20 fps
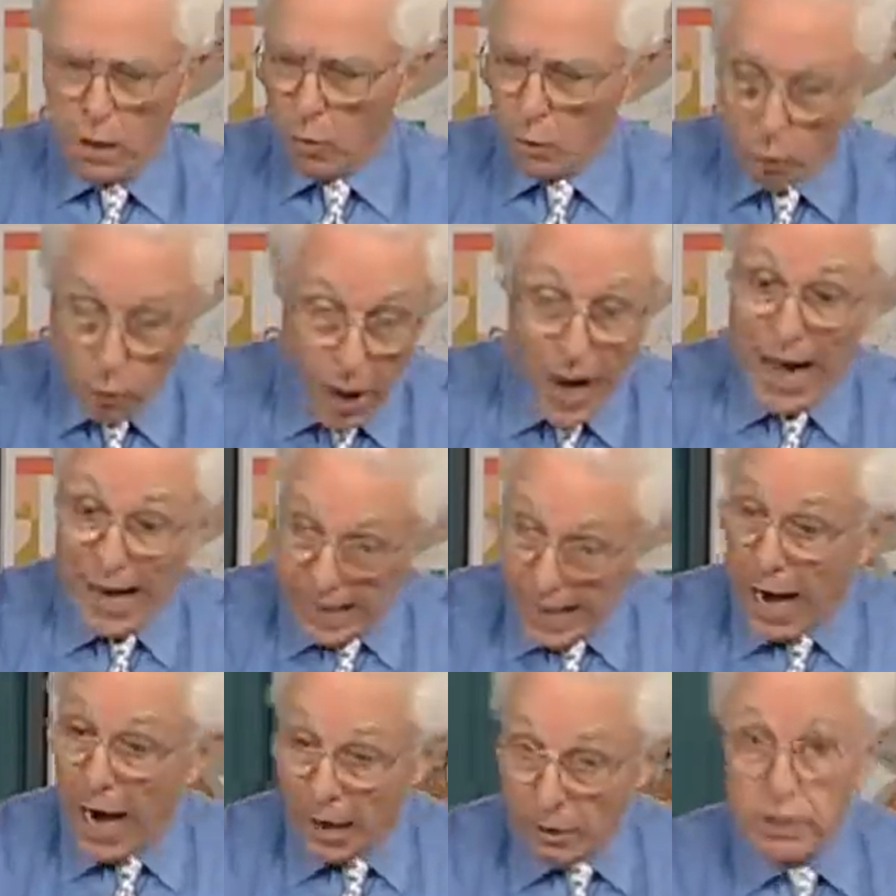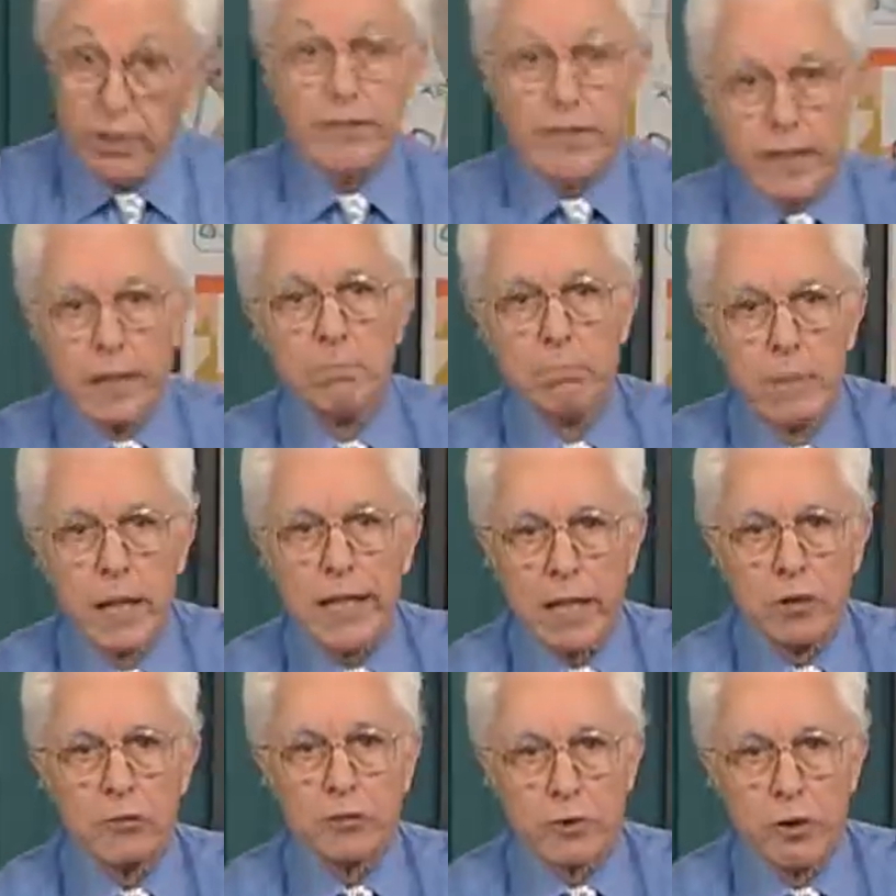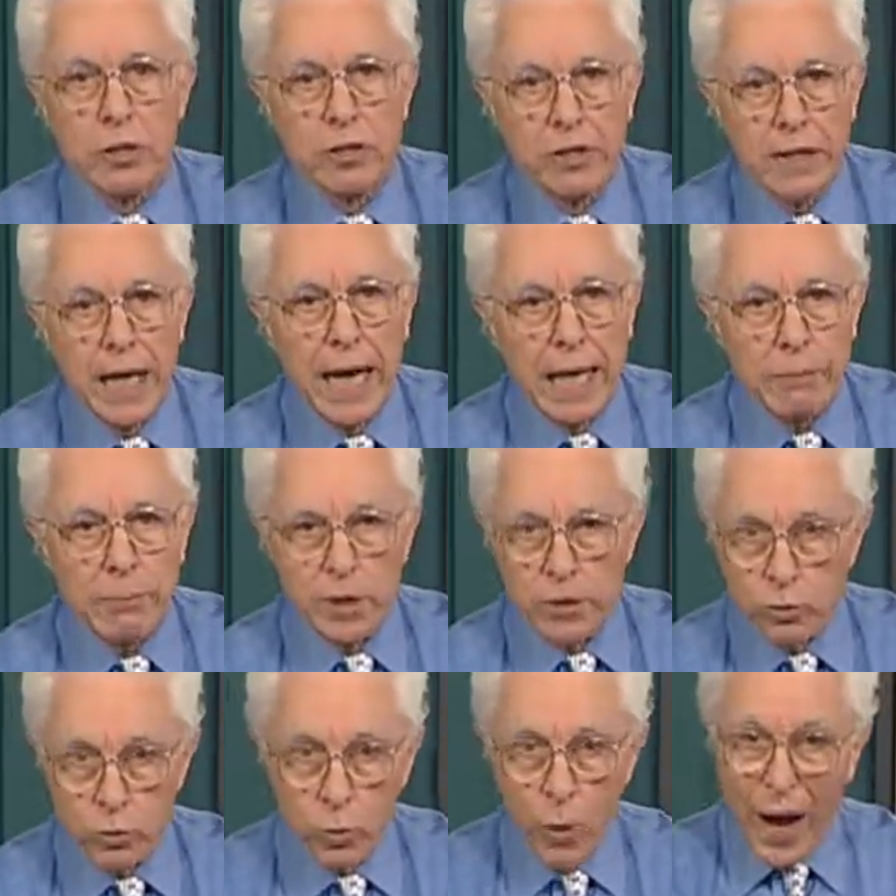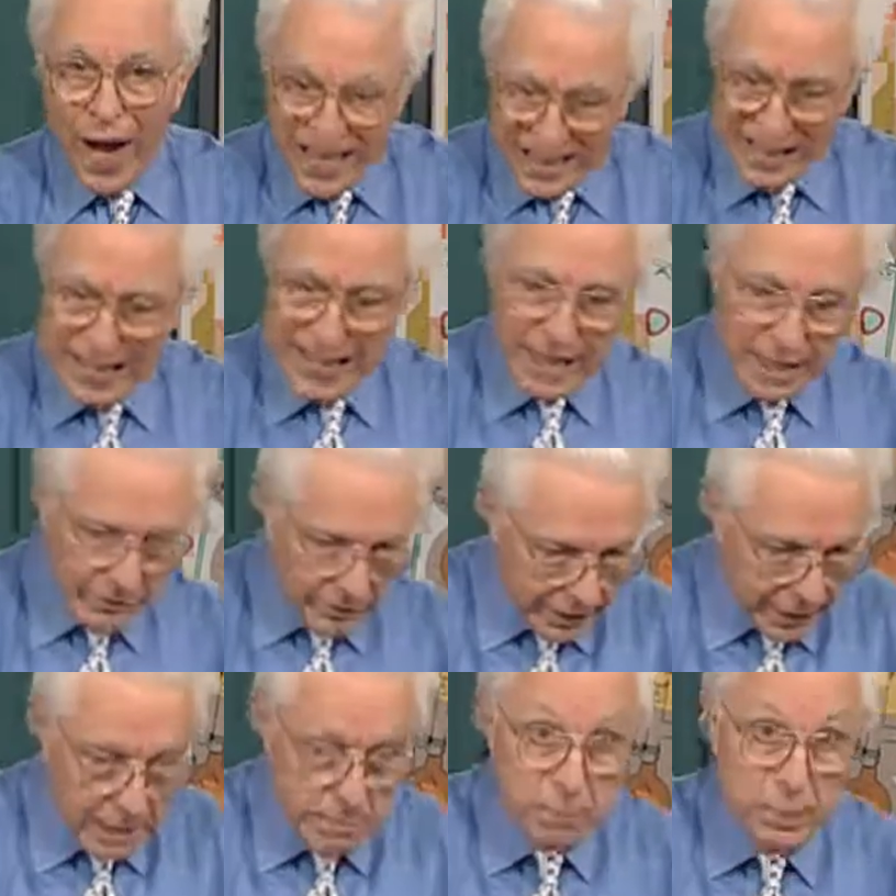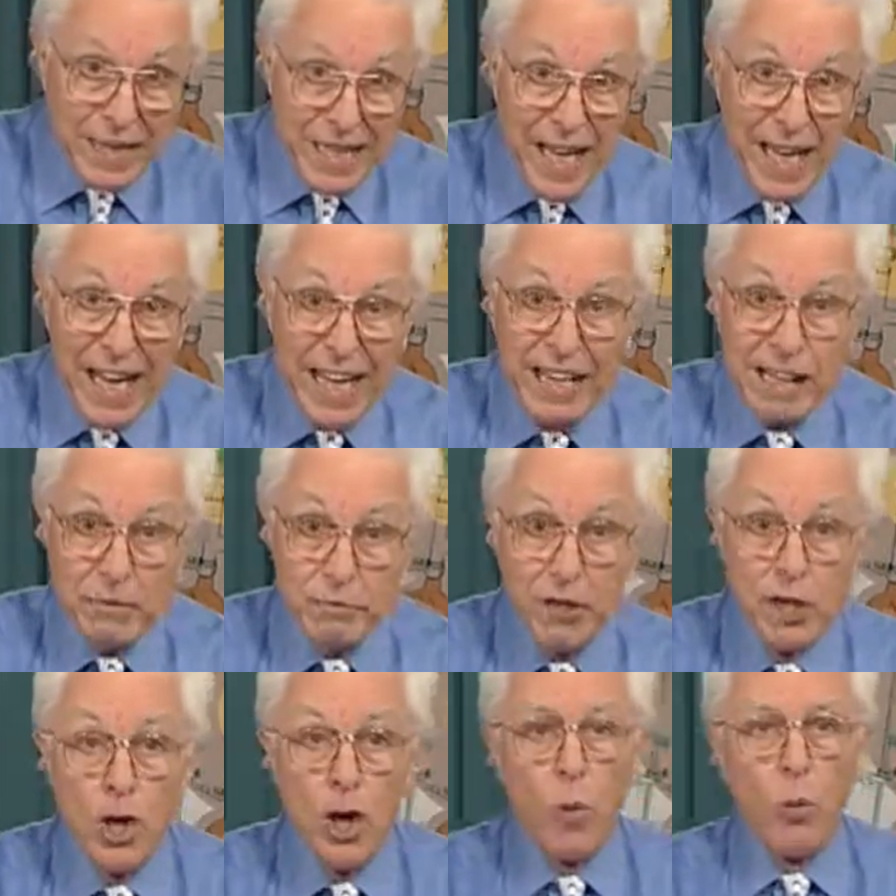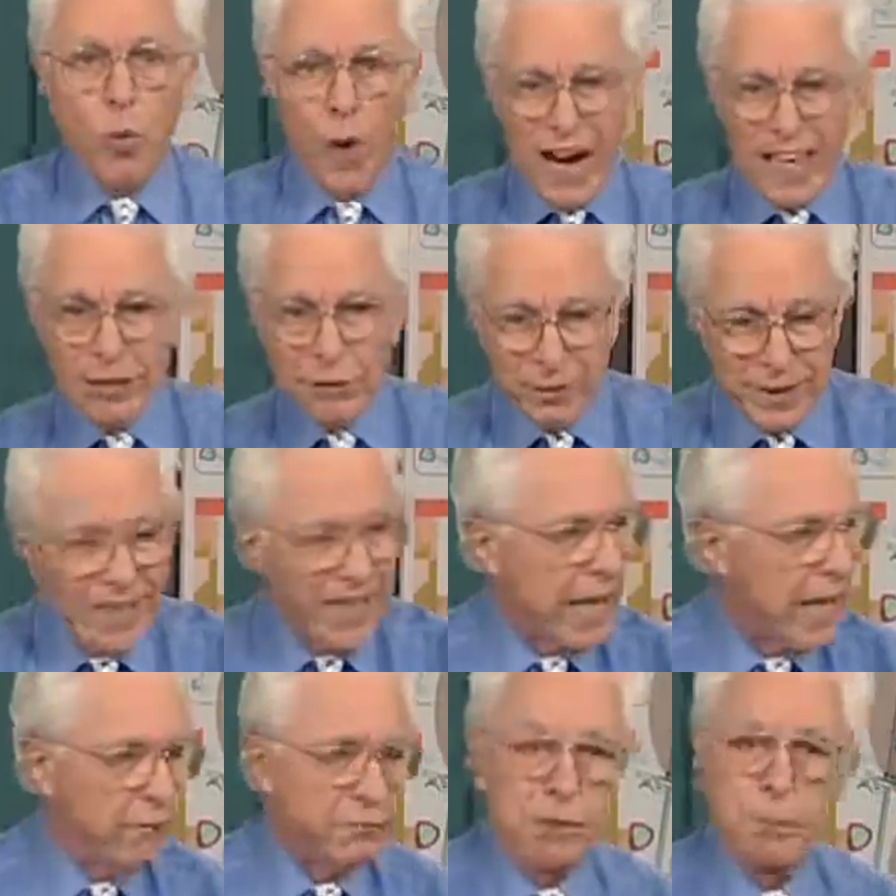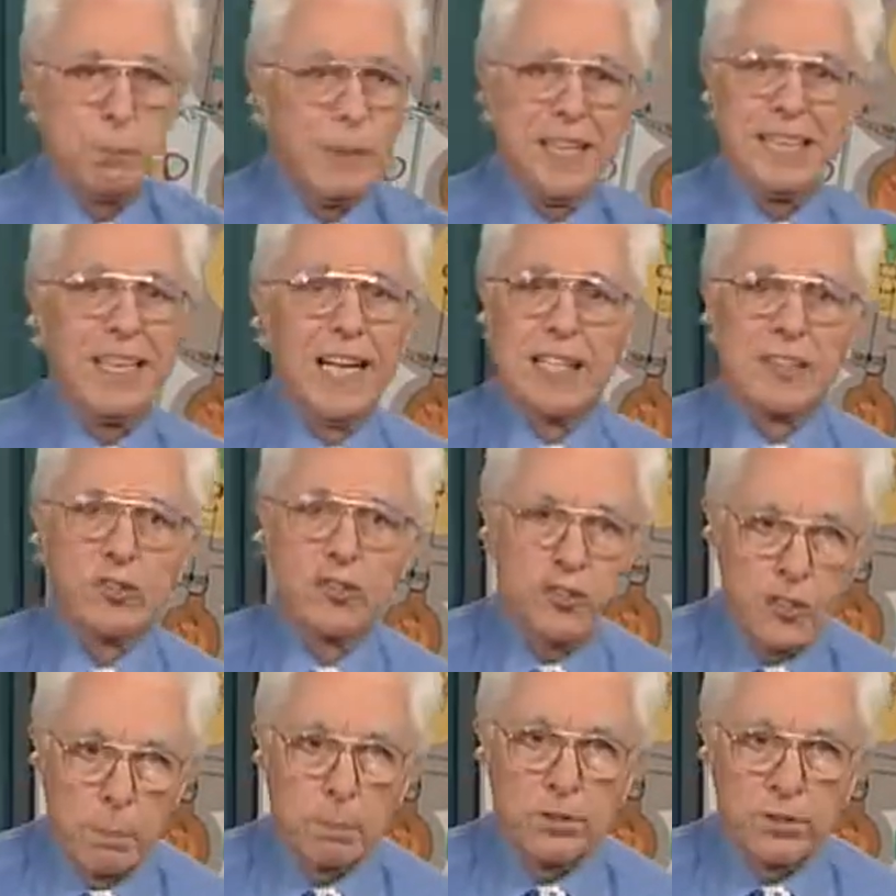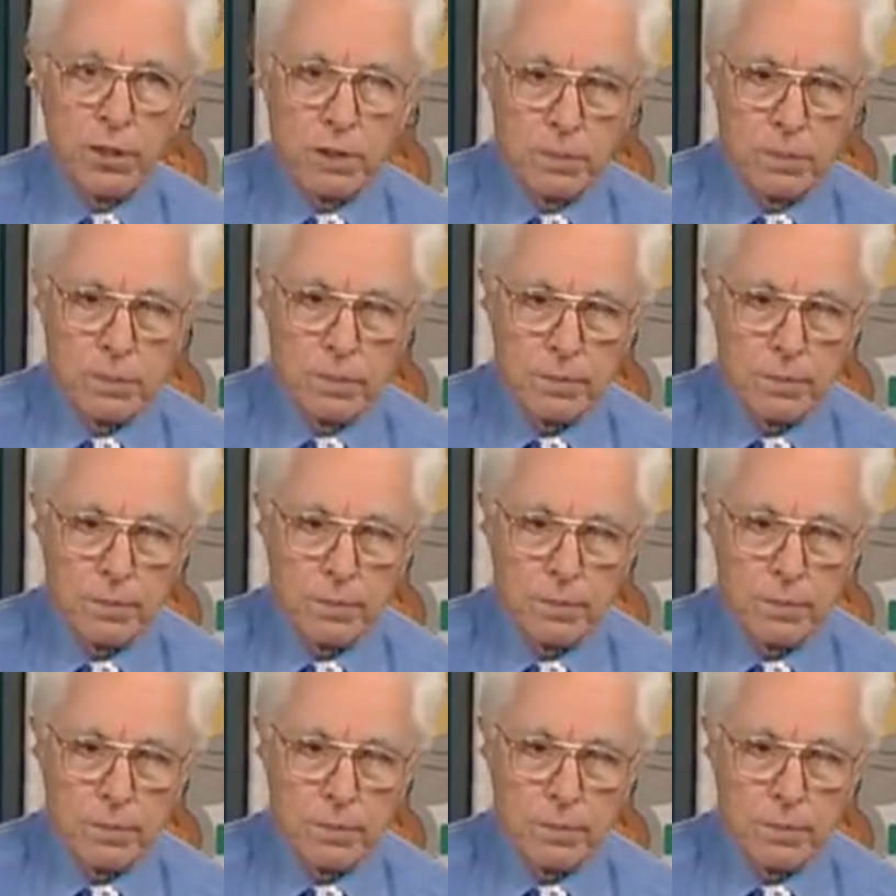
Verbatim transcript: Why aren't they metals or nonmetals? Why can't they behave? Why do they have to be an exception?